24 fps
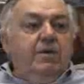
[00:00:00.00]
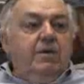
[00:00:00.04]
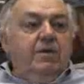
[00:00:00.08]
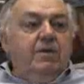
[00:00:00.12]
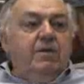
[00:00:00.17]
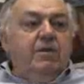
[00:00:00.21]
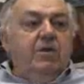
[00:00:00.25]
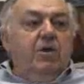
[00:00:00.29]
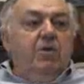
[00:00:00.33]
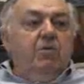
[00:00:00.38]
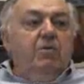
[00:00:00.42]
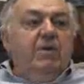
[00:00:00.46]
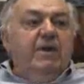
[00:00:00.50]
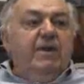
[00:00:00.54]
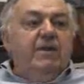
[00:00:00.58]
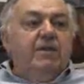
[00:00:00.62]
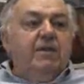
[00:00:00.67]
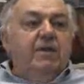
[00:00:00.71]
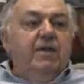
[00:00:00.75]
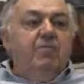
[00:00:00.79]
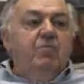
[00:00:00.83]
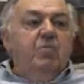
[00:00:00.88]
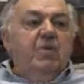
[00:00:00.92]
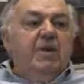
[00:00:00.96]
so let's
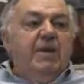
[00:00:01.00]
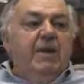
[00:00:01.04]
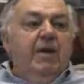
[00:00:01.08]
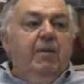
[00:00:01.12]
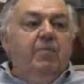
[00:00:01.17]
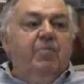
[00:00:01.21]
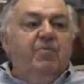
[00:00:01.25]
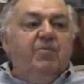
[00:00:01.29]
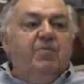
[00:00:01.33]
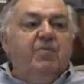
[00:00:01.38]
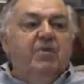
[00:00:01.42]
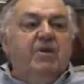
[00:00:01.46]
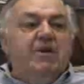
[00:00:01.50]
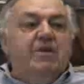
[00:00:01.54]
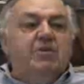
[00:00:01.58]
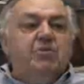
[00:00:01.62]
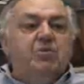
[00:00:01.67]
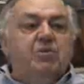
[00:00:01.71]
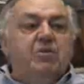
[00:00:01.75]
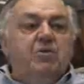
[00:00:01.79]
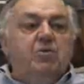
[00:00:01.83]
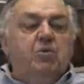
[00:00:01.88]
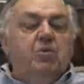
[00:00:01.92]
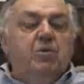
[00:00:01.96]
give them an up
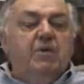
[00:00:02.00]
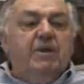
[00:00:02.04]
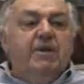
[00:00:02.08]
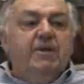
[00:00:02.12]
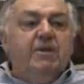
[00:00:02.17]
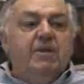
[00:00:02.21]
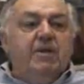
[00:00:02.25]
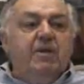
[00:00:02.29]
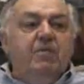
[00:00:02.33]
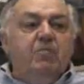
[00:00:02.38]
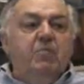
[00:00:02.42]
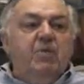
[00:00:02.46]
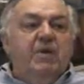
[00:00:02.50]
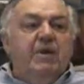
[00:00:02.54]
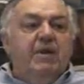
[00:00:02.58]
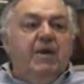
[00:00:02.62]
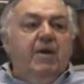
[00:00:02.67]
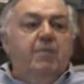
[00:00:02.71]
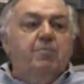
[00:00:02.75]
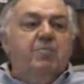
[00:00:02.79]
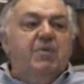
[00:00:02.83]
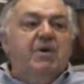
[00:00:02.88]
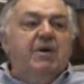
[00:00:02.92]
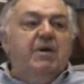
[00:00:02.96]
thrust, or let's give them an
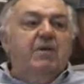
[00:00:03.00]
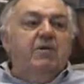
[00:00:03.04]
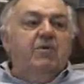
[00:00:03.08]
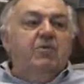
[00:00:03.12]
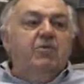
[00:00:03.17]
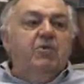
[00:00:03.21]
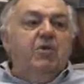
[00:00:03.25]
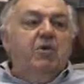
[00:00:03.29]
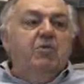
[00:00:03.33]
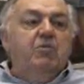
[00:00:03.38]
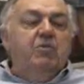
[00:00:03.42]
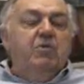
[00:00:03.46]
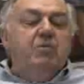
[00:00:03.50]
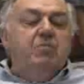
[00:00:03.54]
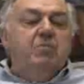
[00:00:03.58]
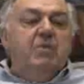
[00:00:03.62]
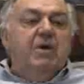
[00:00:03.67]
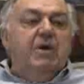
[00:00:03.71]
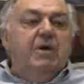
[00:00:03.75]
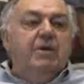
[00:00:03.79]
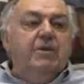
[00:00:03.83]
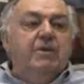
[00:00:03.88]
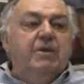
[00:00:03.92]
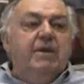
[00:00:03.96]
up bar on no
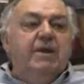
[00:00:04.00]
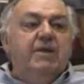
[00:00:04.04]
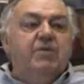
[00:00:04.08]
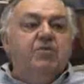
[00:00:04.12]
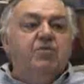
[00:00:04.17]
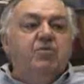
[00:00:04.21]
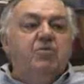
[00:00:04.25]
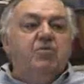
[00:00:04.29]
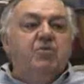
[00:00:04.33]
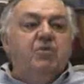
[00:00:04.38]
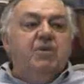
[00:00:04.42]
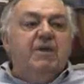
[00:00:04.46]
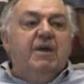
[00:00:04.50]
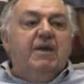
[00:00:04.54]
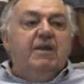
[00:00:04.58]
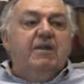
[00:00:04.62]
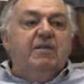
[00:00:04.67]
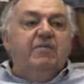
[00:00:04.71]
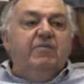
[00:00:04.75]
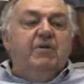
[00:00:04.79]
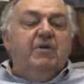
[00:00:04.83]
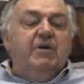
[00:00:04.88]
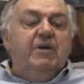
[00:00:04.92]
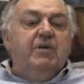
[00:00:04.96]
demand. That should
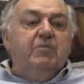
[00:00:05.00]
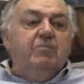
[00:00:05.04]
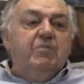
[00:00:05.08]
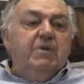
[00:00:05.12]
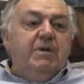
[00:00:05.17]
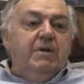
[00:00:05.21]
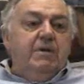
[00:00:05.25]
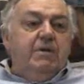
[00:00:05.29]
satisfy them.